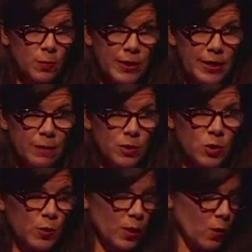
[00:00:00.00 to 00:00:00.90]
with any
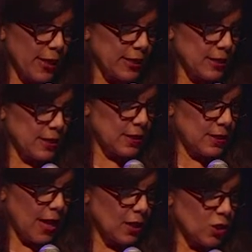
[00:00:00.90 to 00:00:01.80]
mutual
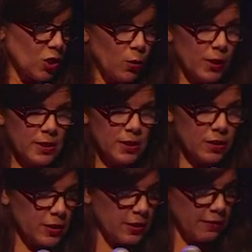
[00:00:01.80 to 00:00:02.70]
acquaintances, and don't get
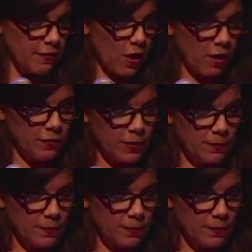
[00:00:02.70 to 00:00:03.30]
seriously involved.